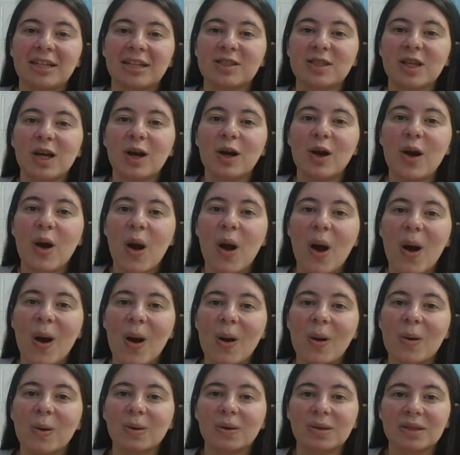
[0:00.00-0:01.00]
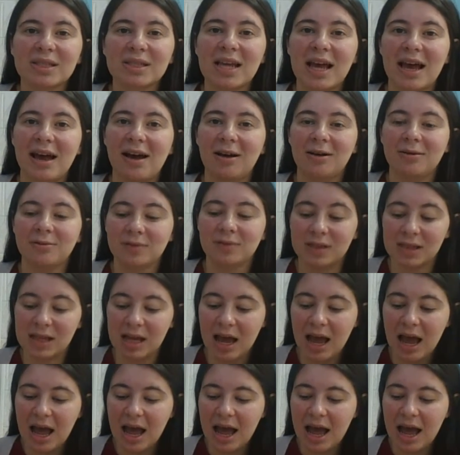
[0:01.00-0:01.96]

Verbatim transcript: it's our O sound.